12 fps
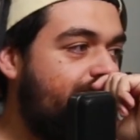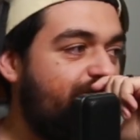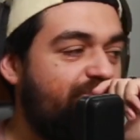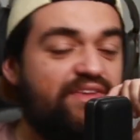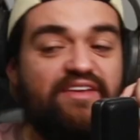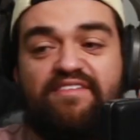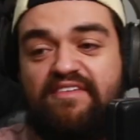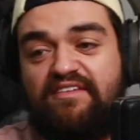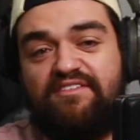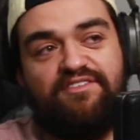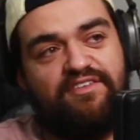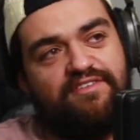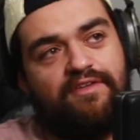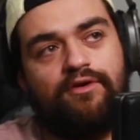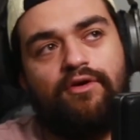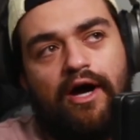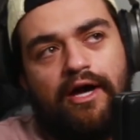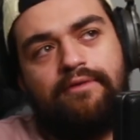this is just a
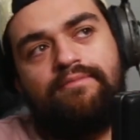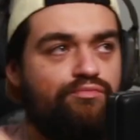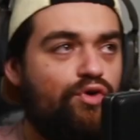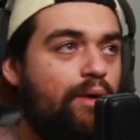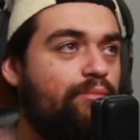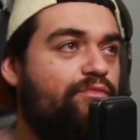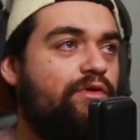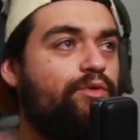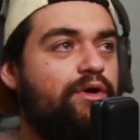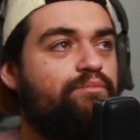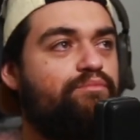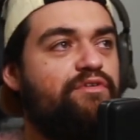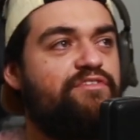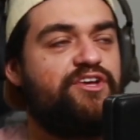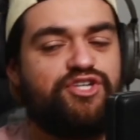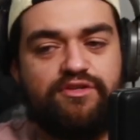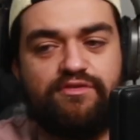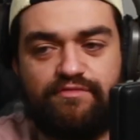guide. I'm following
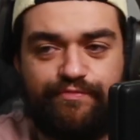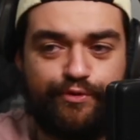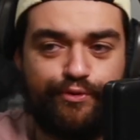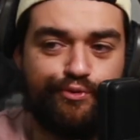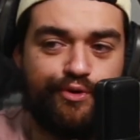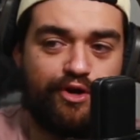Precision Fuel and